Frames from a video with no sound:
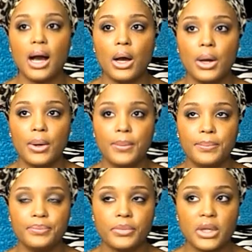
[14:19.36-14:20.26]
Um,
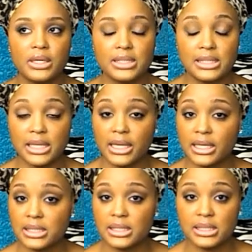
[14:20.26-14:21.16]

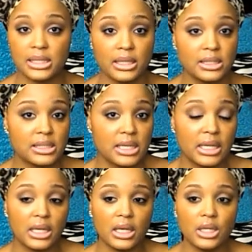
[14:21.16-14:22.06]
syncing
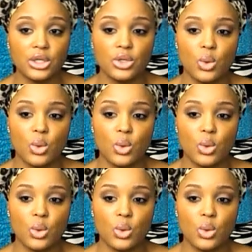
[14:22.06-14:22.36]
syncing